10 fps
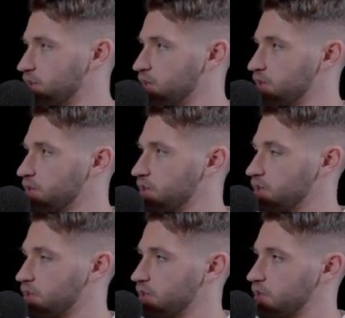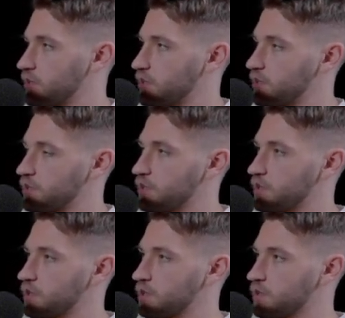just giving someone an incredible
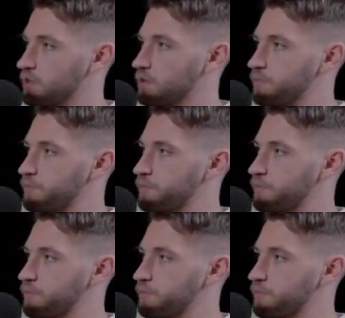experience where